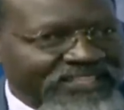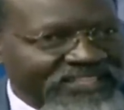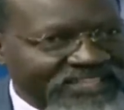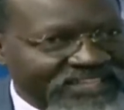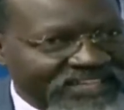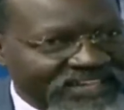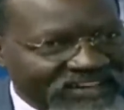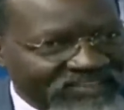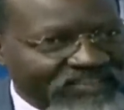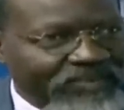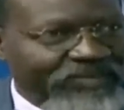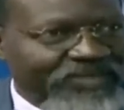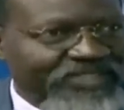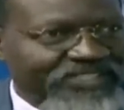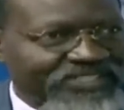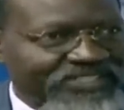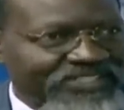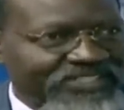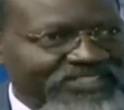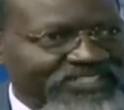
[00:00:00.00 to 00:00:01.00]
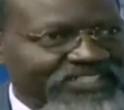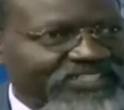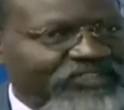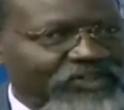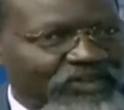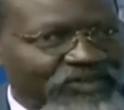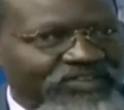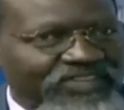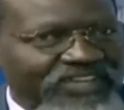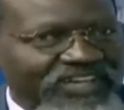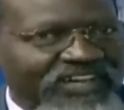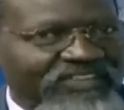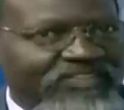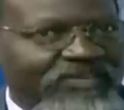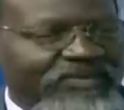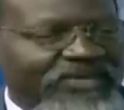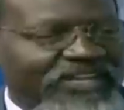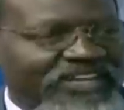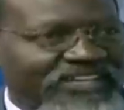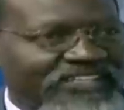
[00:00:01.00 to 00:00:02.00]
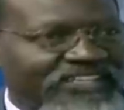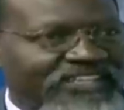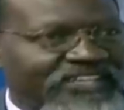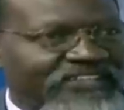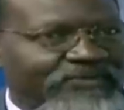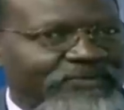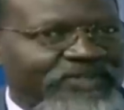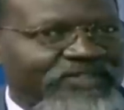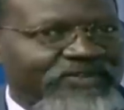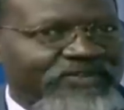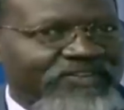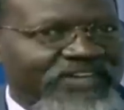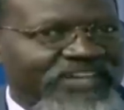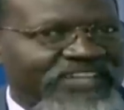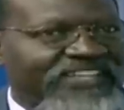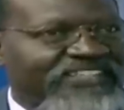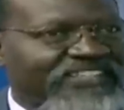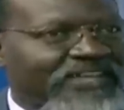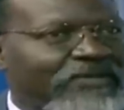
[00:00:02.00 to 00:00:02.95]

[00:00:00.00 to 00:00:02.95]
the government, dissolve the government at the expense of Kenya.